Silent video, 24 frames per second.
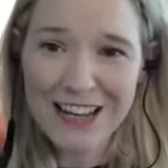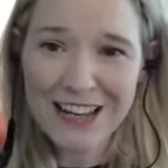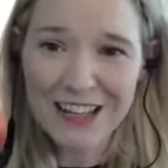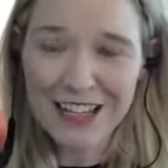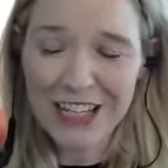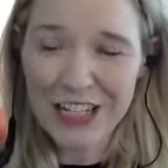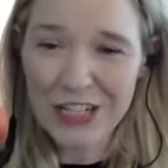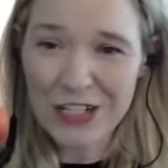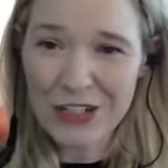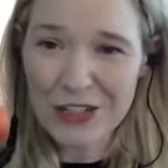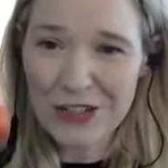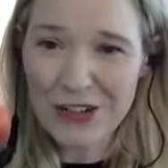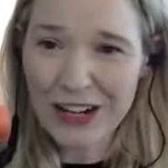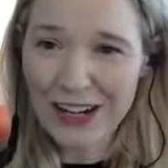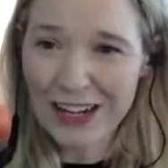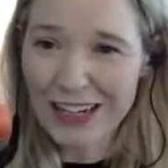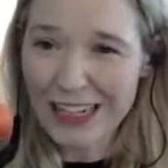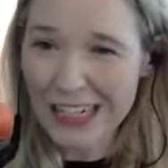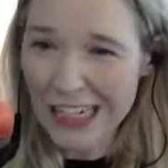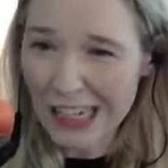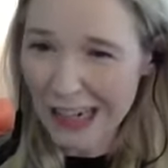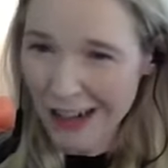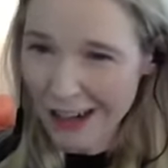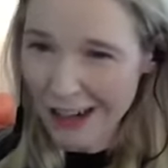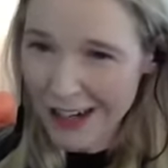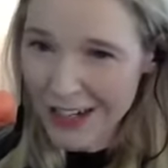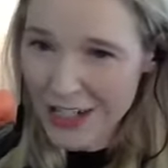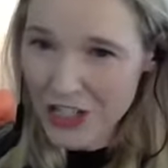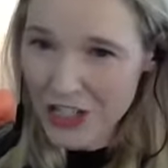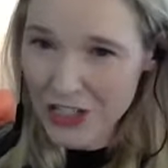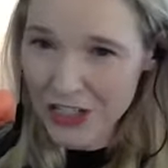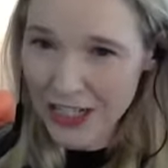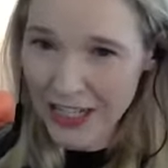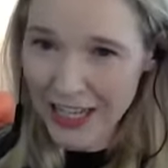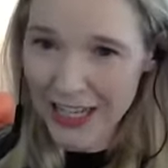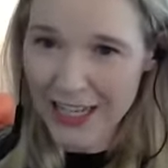are
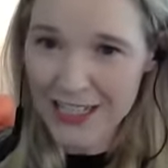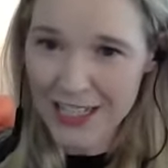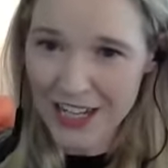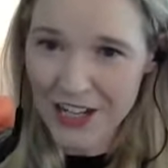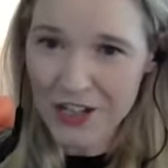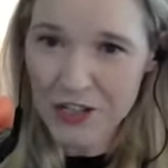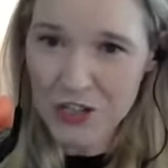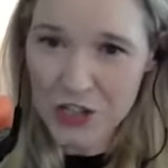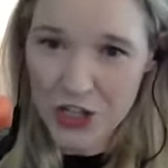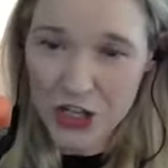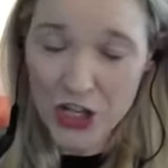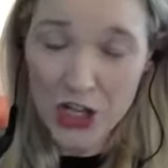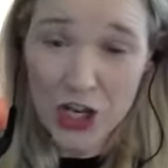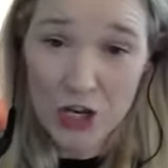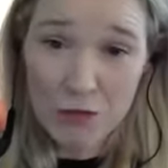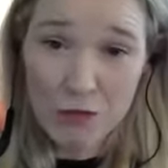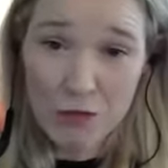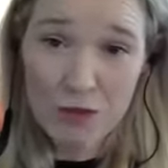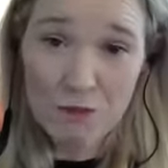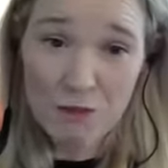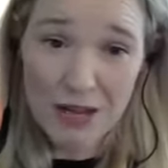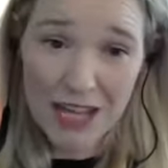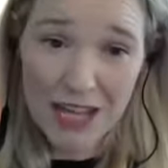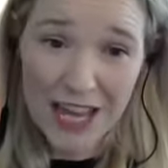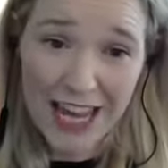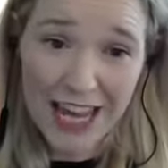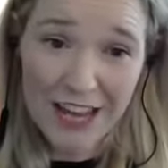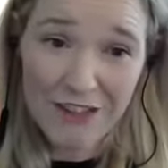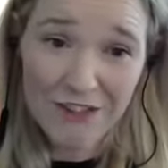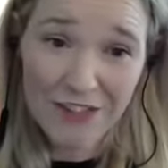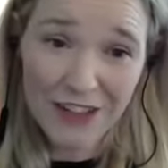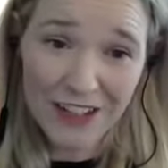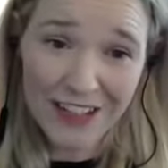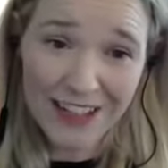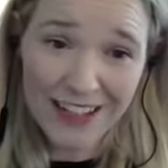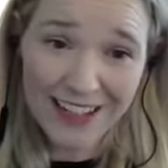largely down to human
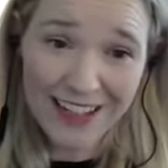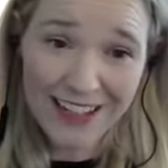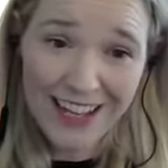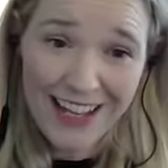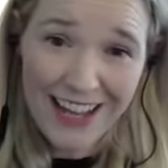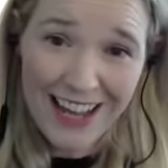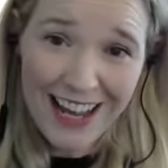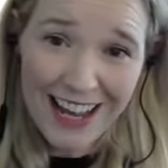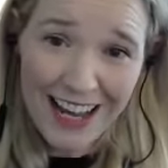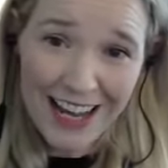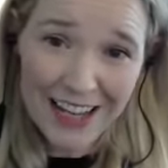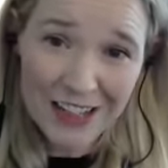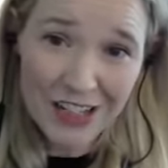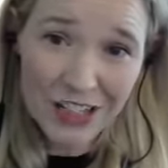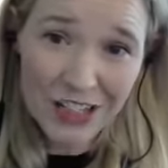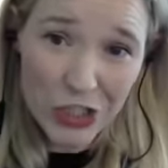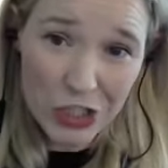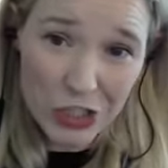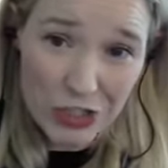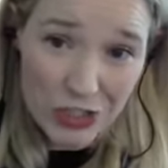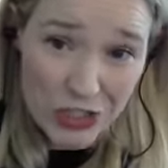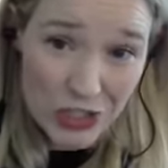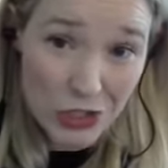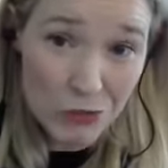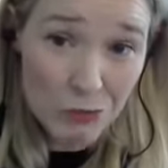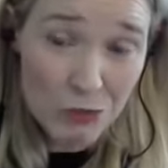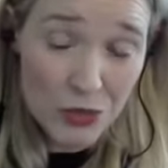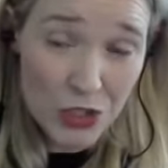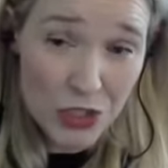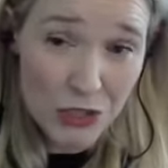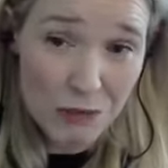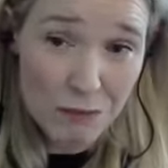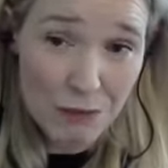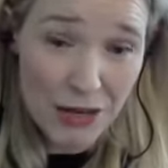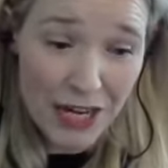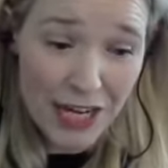behaviour and our
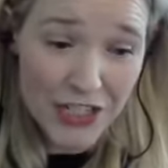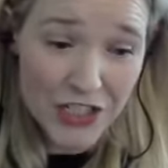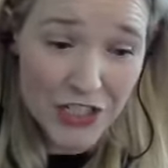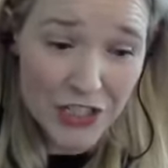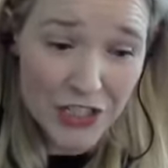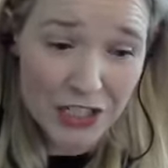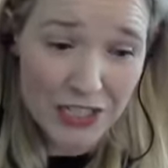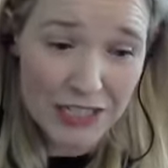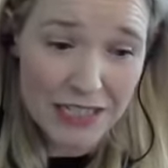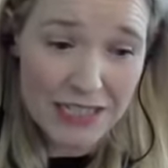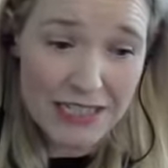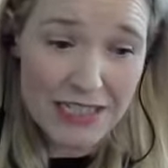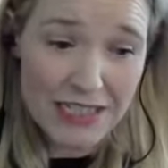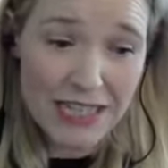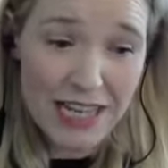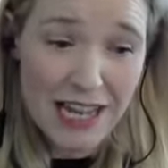consumption patterns,